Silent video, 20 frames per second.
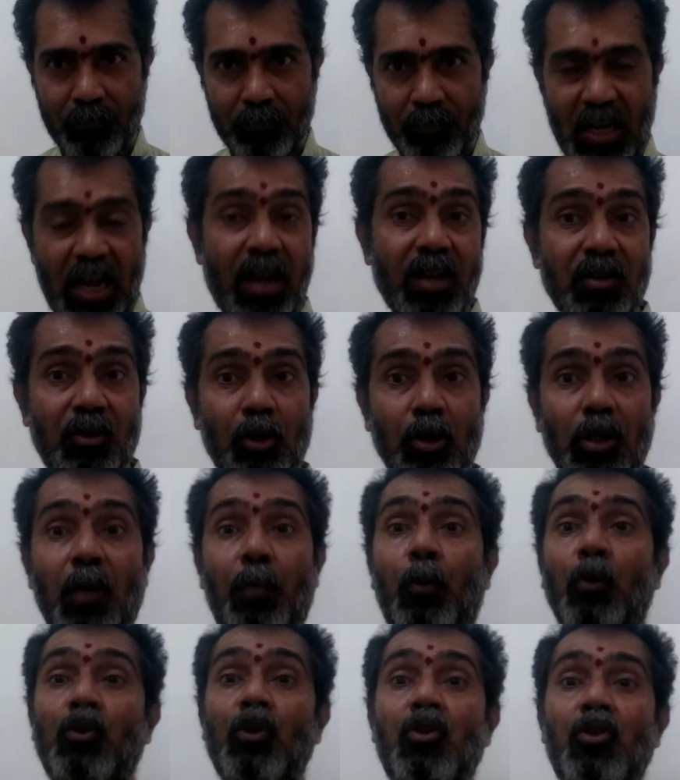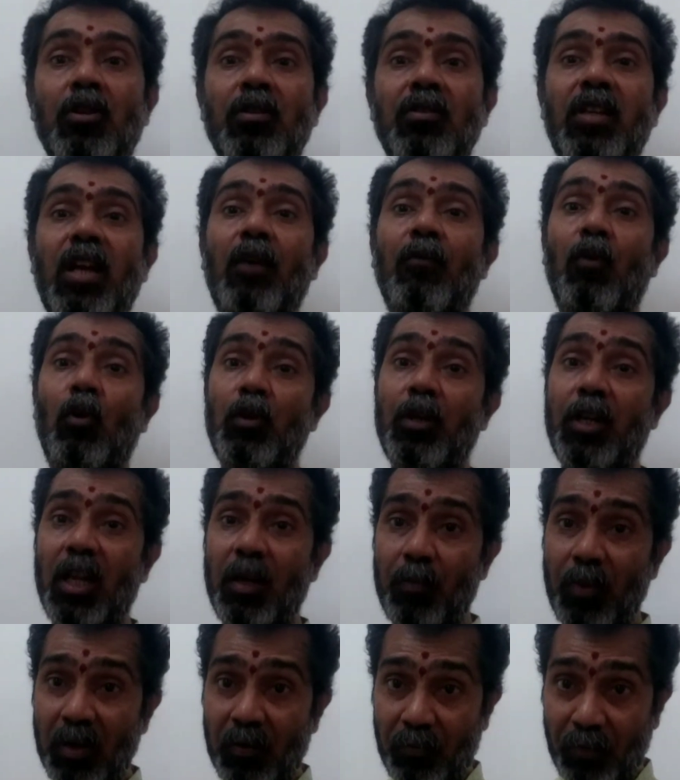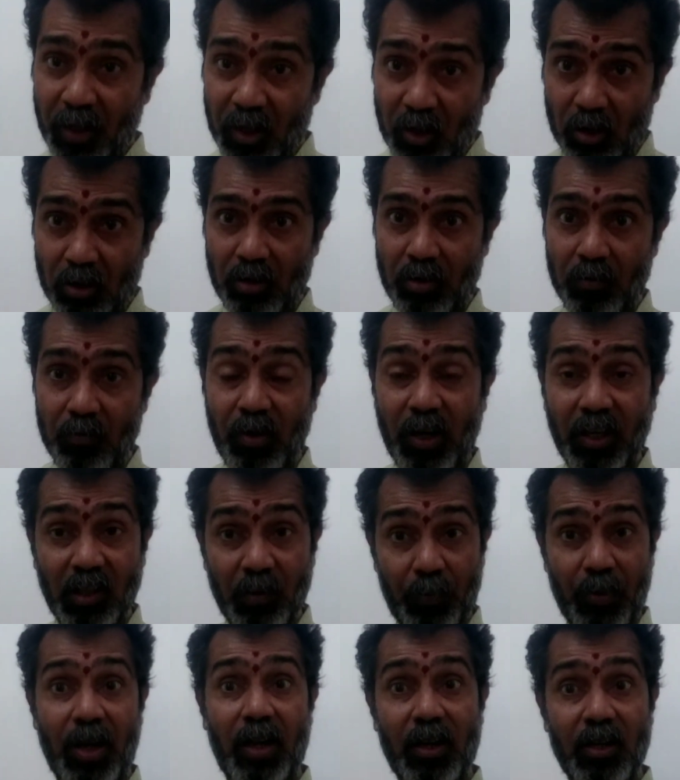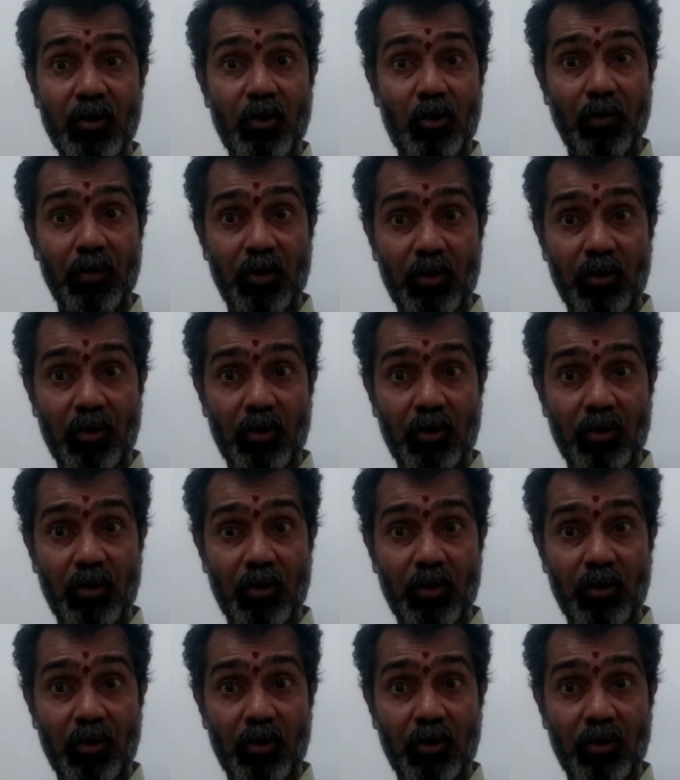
And the positions have already been fixed by the parents to the